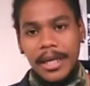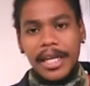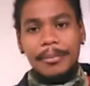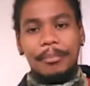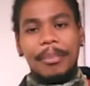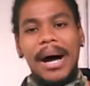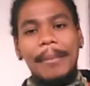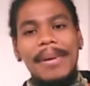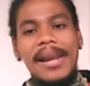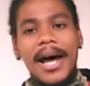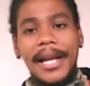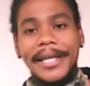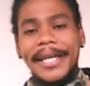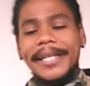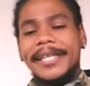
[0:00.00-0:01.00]
in
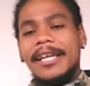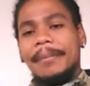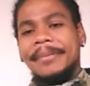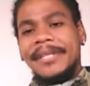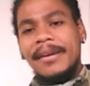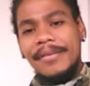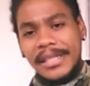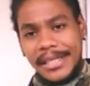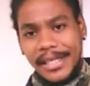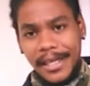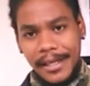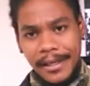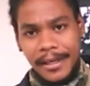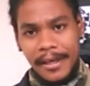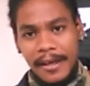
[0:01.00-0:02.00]
Babylon, in
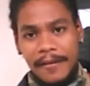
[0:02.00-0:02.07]
captivity,